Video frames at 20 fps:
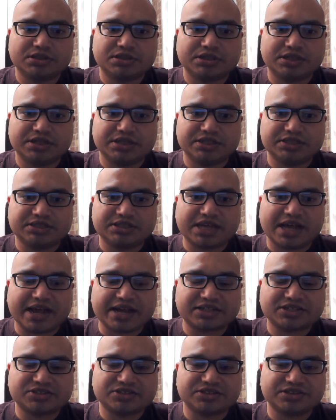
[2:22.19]
it's
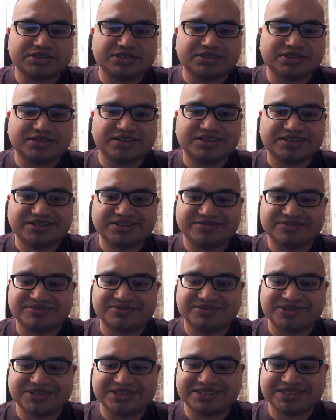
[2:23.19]
actually
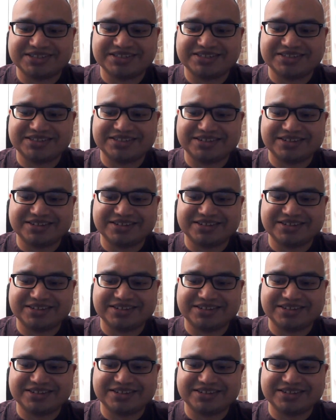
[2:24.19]
really,